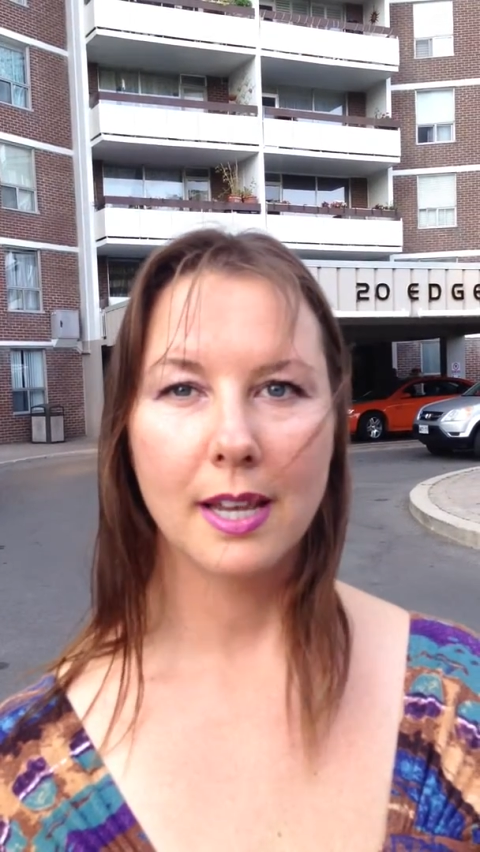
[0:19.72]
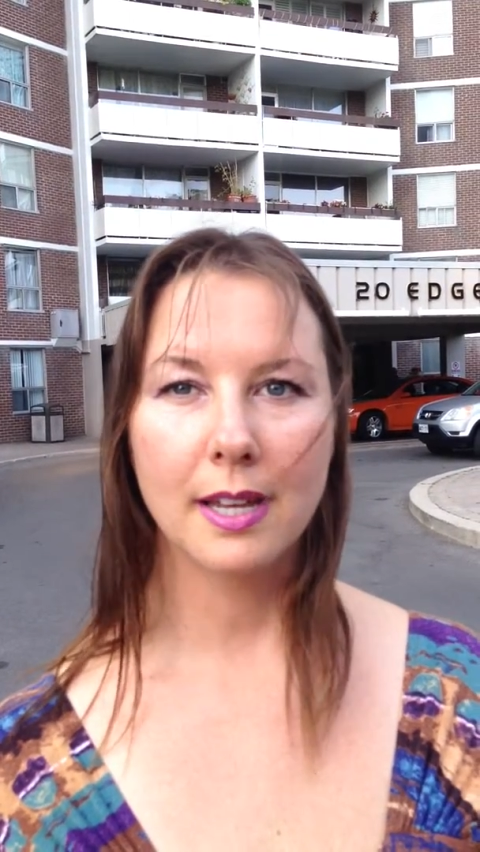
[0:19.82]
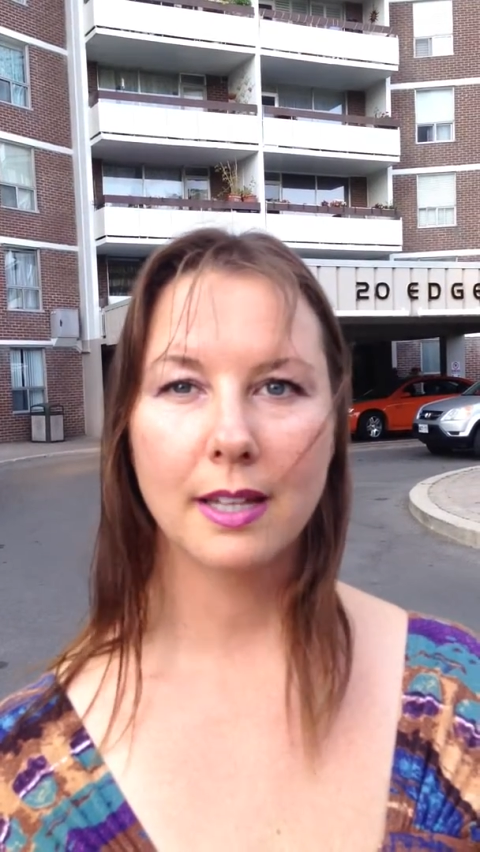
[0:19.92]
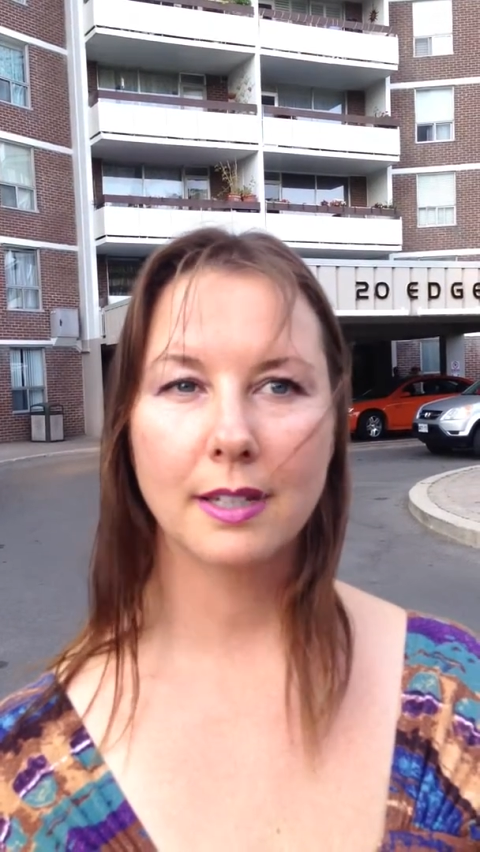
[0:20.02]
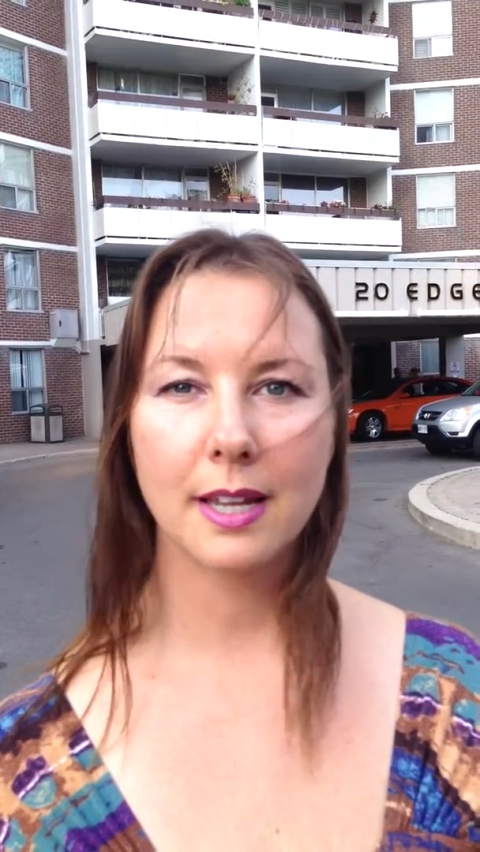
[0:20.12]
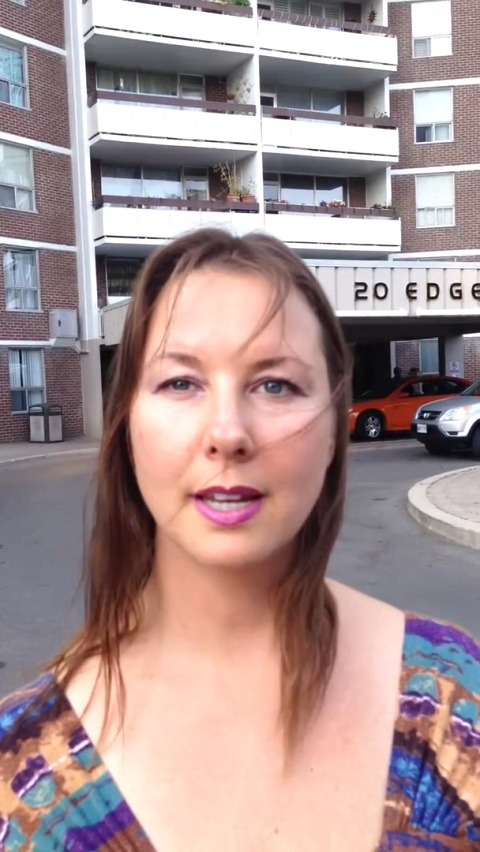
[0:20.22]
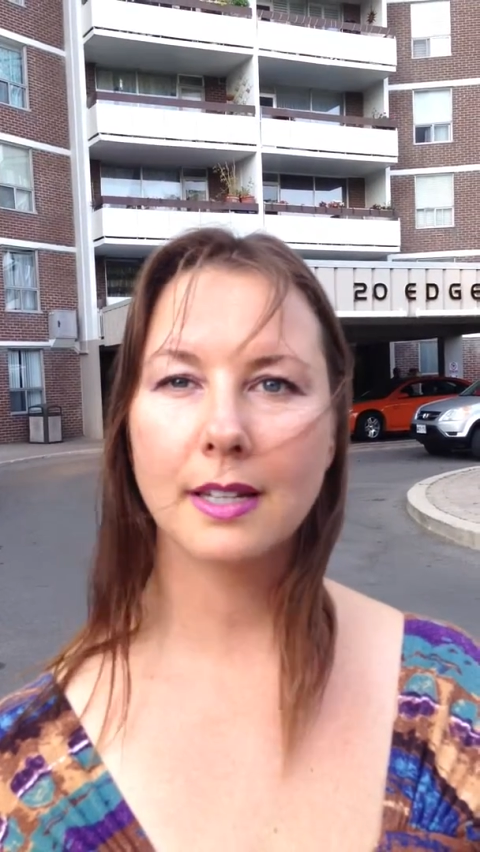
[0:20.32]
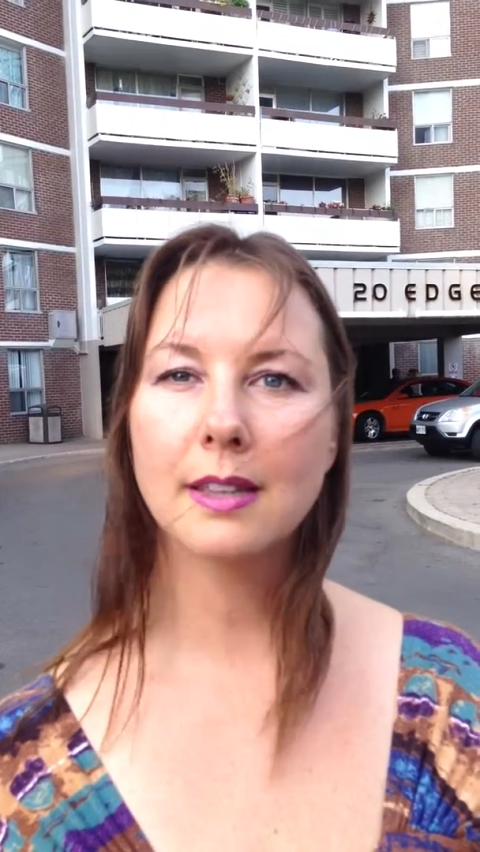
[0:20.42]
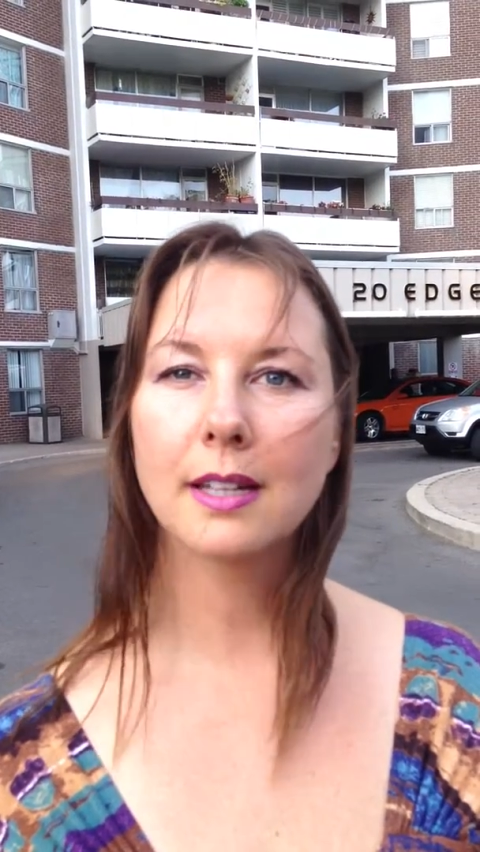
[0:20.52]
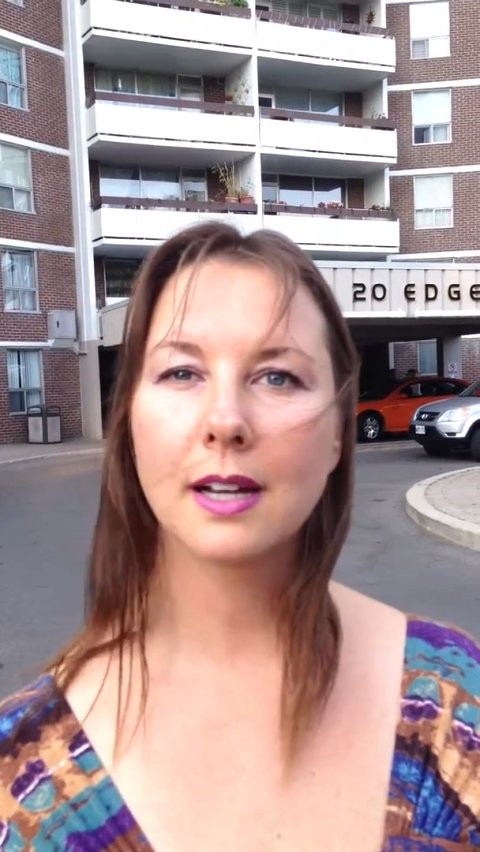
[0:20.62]
and
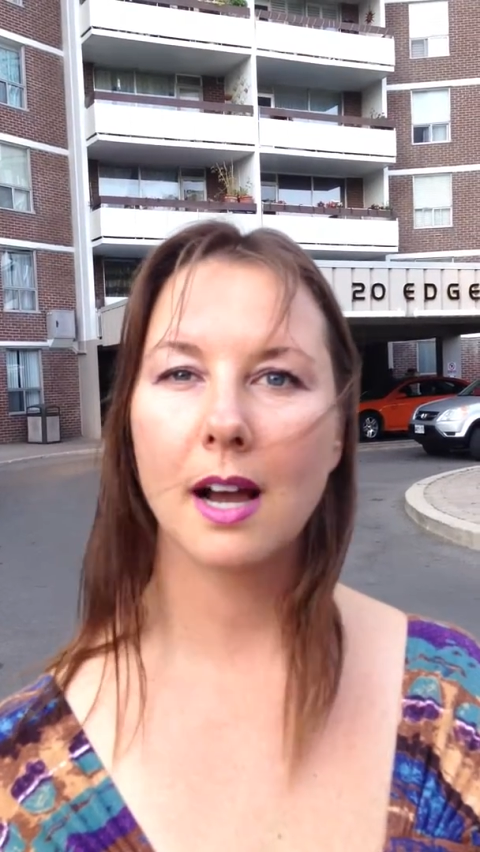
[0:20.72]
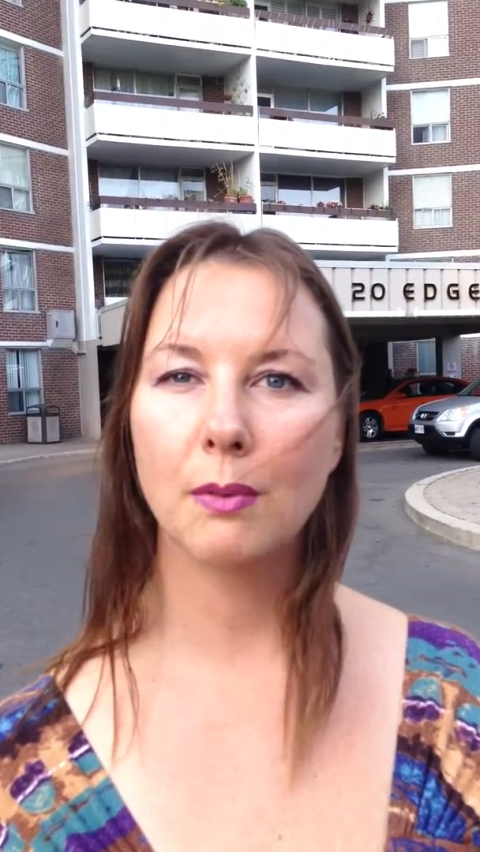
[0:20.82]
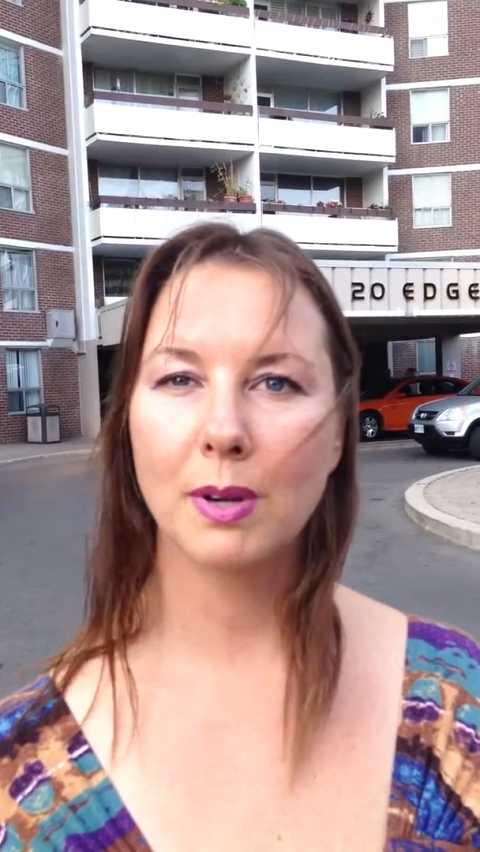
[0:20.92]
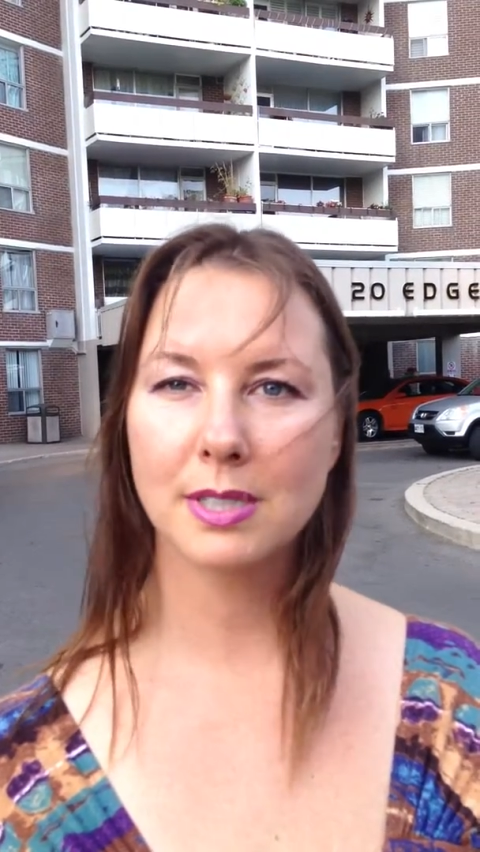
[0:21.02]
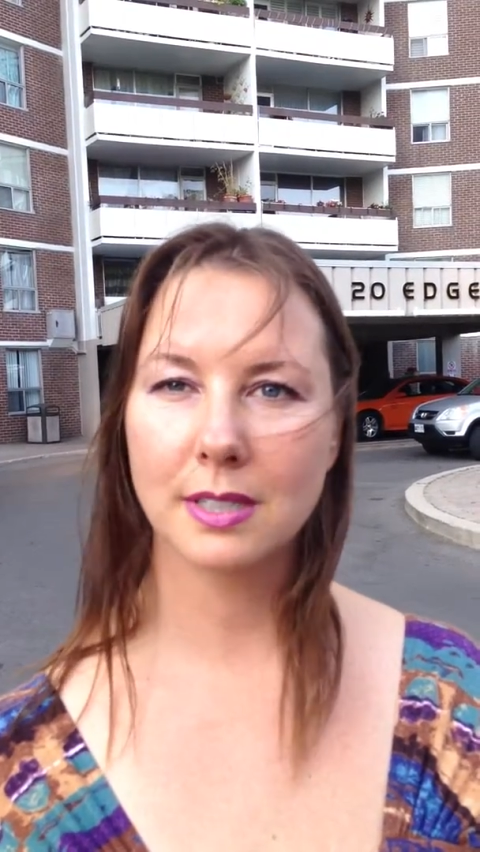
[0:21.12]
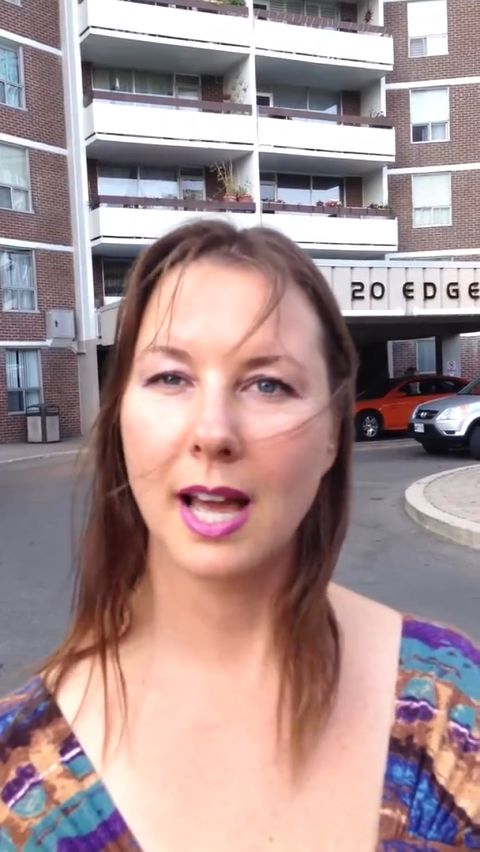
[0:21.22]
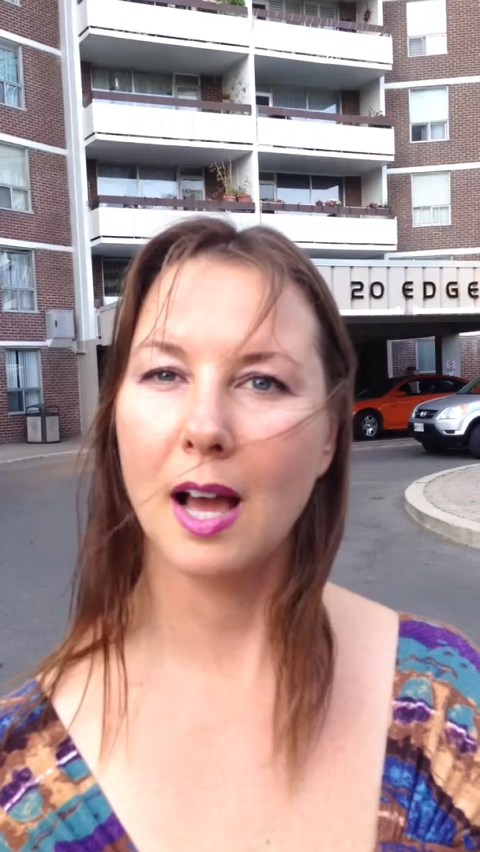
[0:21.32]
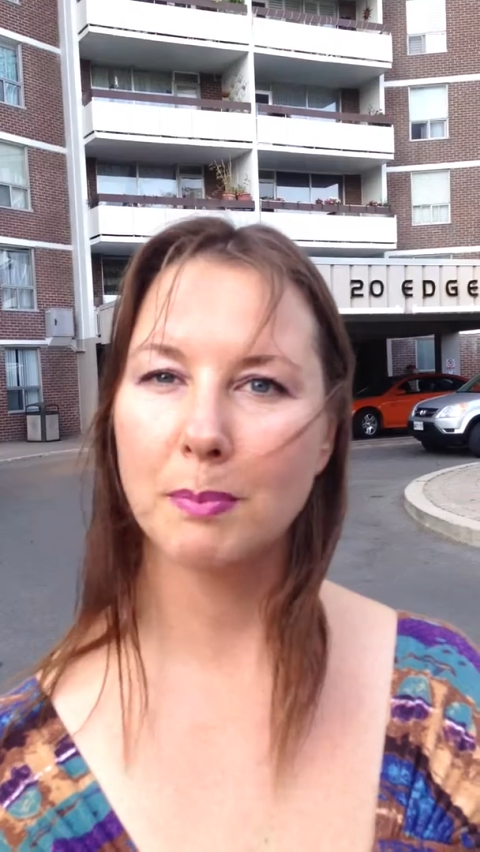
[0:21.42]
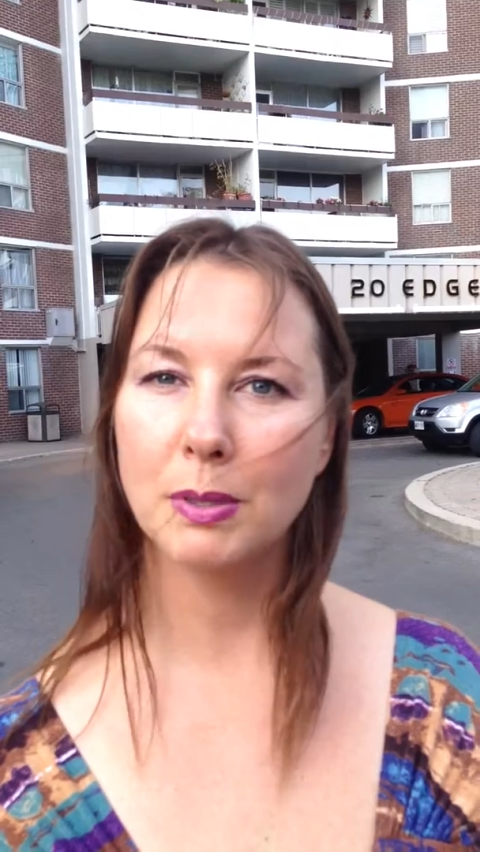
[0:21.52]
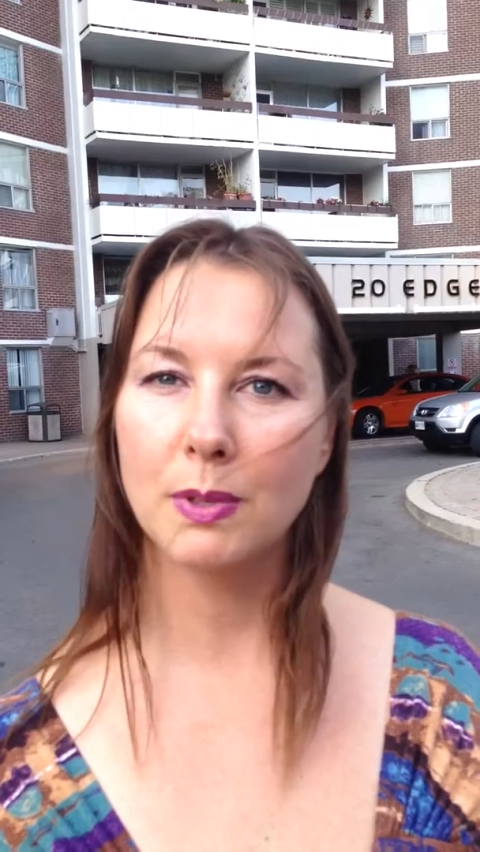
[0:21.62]
anything I wasn't
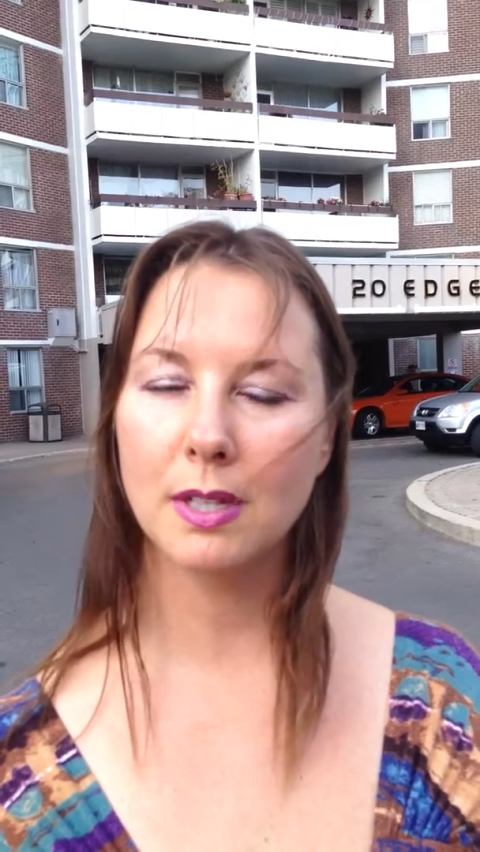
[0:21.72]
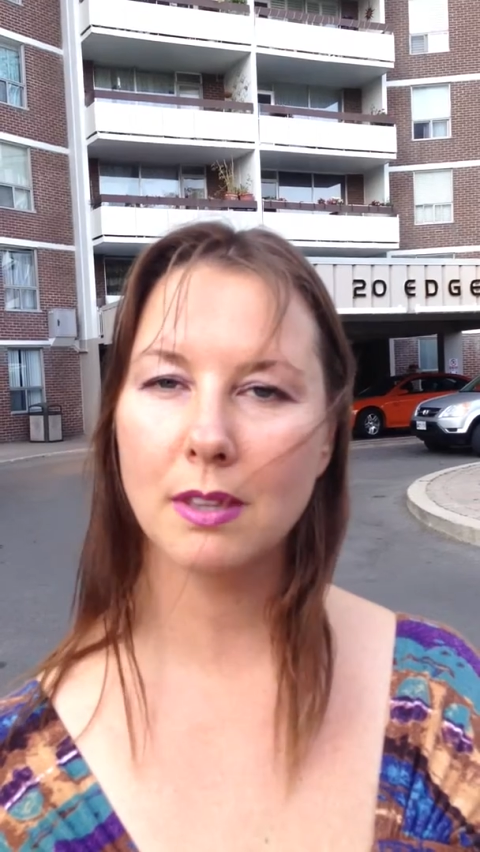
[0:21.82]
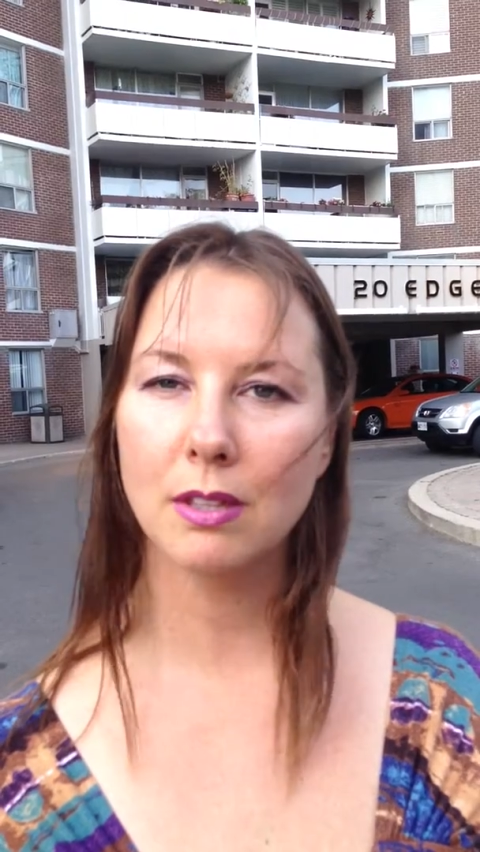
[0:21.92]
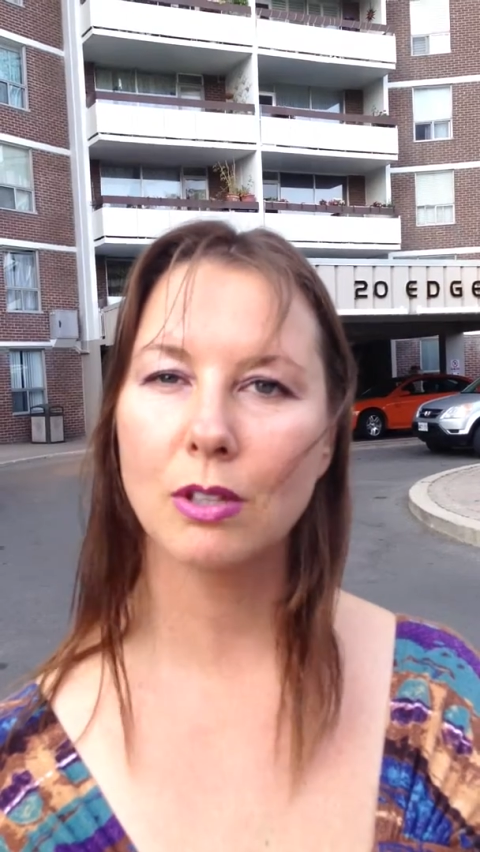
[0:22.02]
happy with,